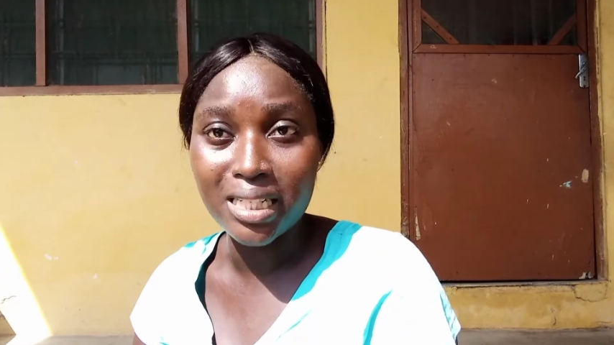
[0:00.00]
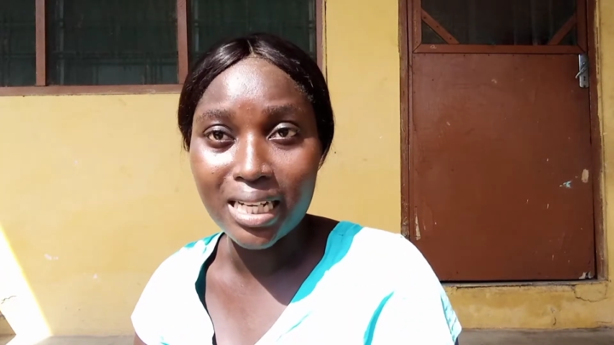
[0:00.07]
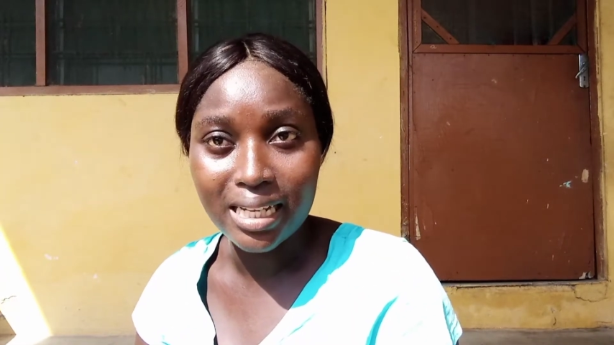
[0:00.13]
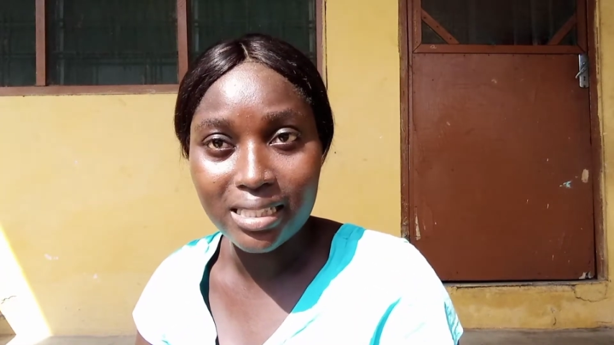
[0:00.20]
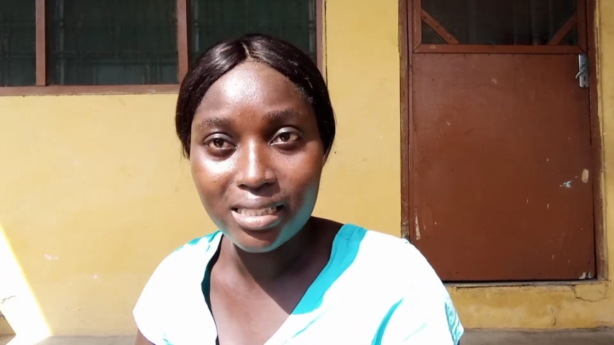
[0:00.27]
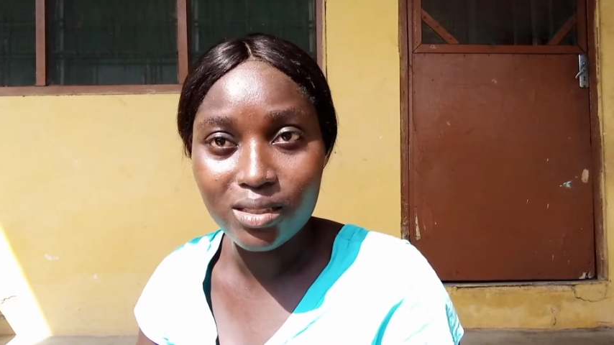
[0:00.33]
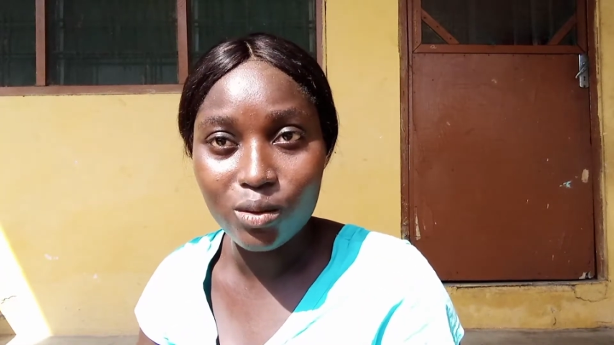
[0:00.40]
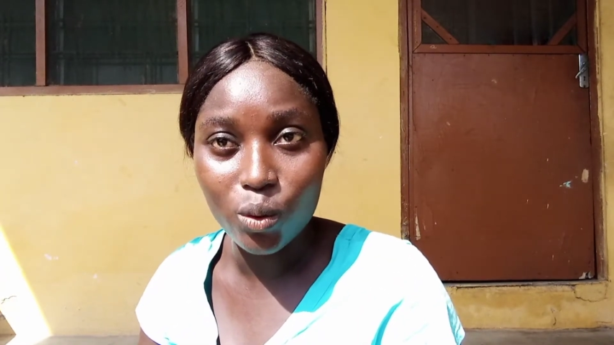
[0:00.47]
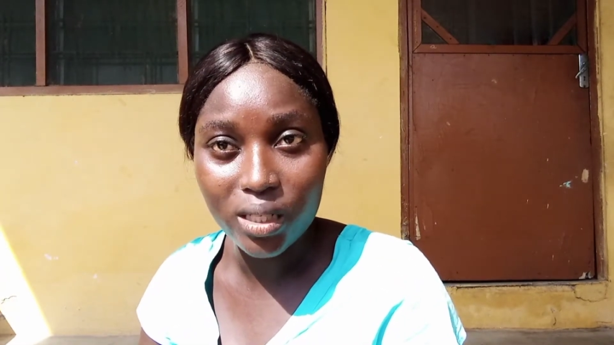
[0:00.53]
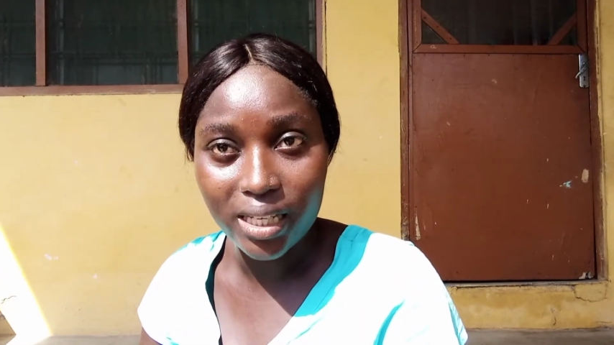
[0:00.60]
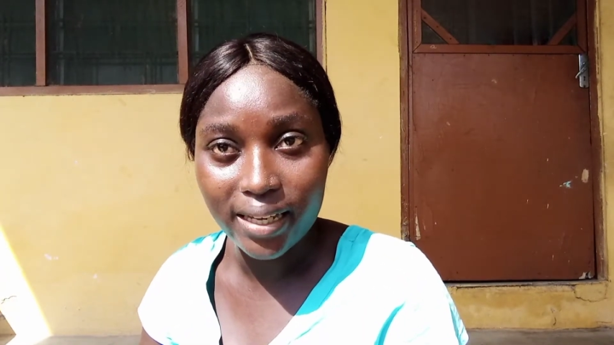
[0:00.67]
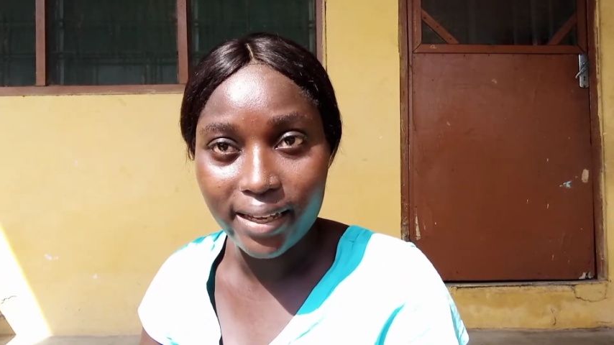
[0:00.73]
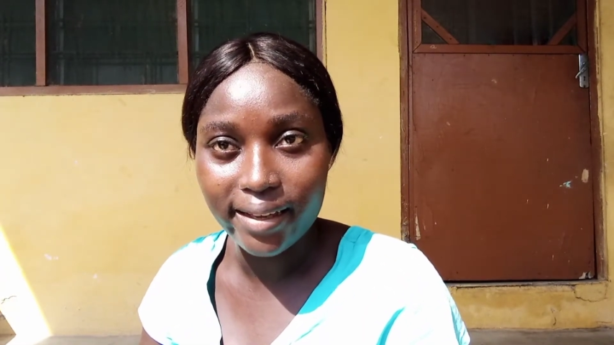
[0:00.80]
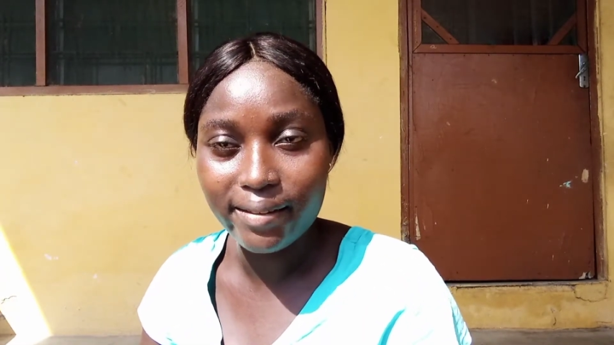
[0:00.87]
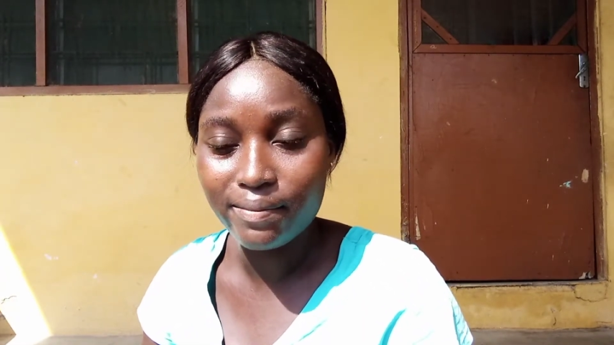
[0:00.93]
that.
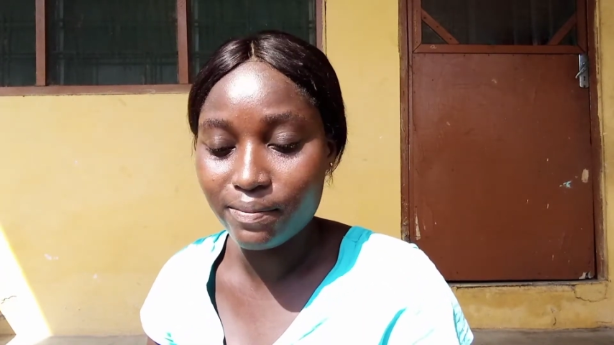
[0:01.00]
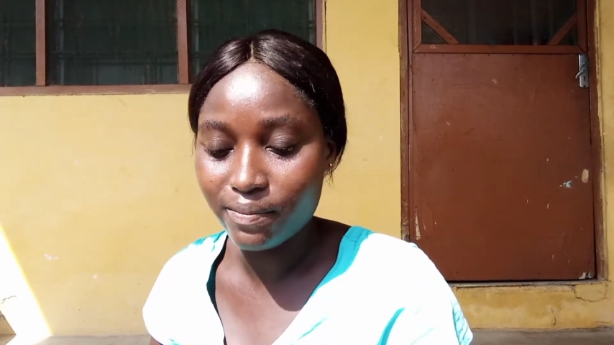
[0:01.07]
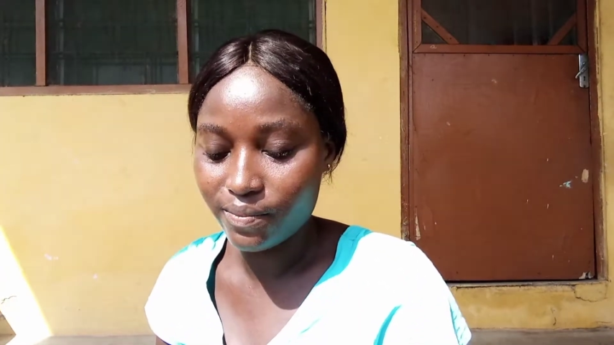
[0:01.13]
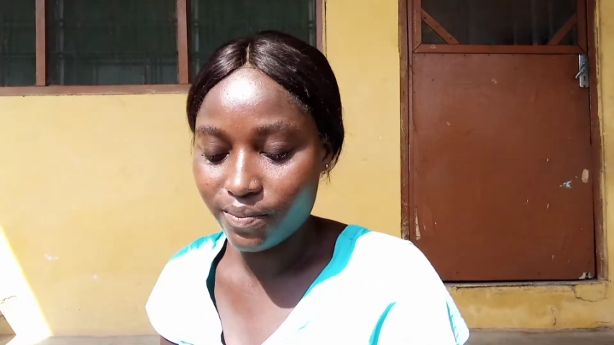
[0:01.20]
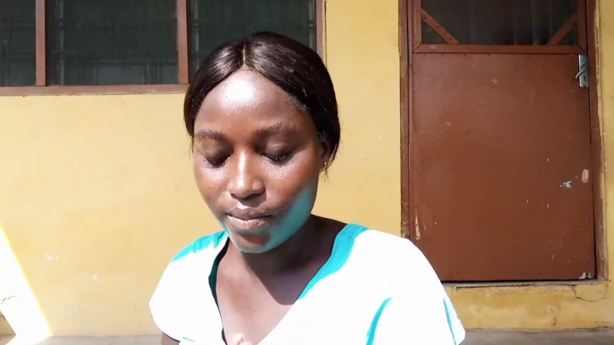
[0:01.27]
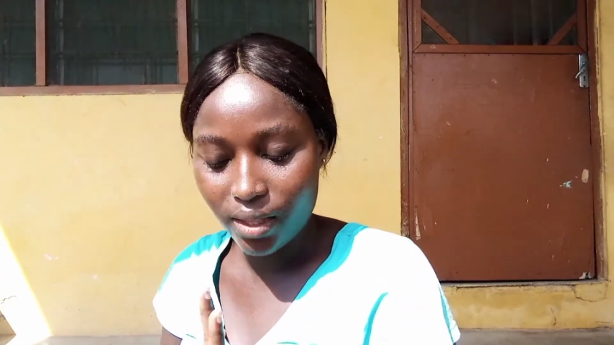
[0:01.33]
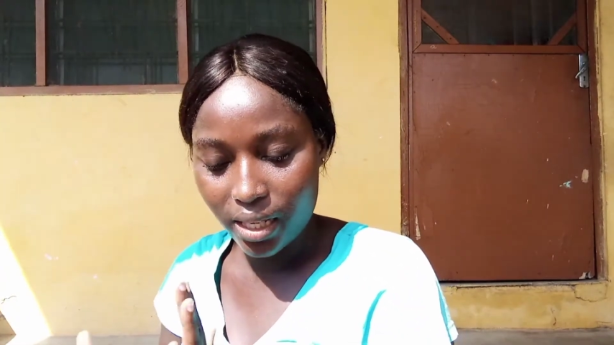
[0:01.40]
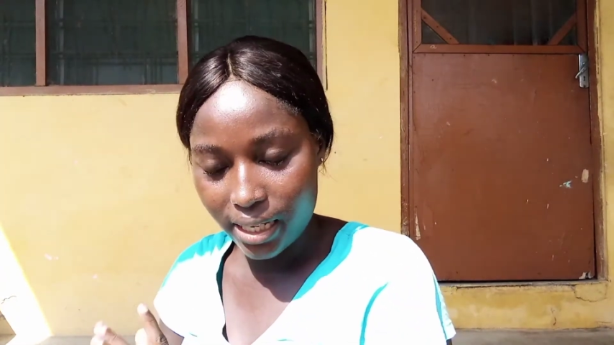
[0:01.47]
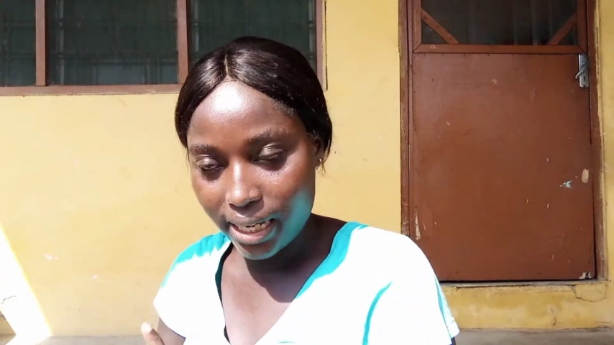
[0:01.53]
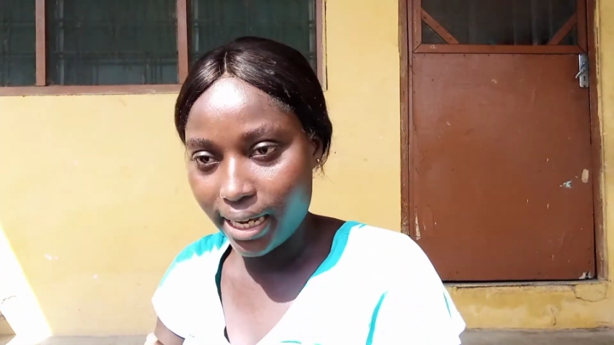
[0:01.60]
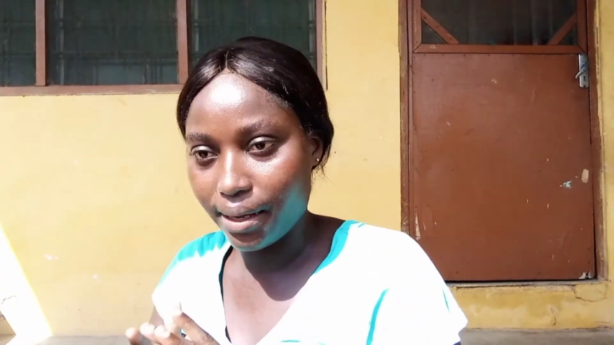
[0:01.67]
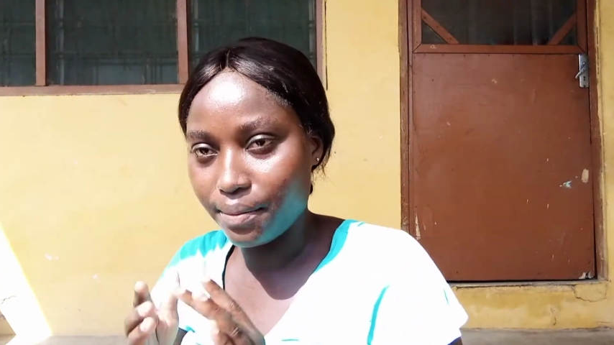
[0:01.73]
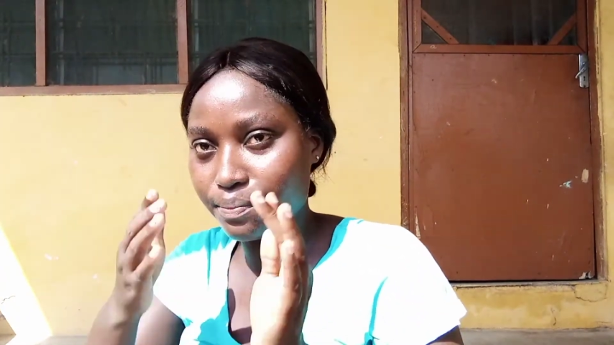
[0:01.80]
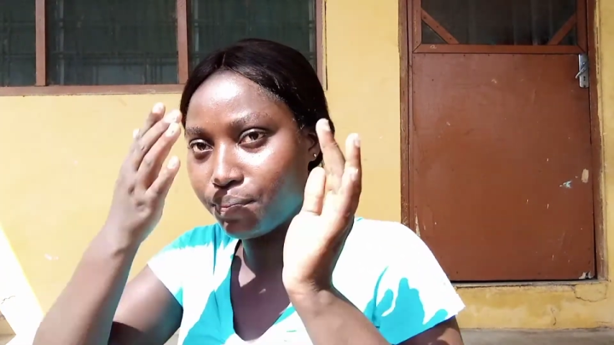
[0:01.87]
Okay, yeah.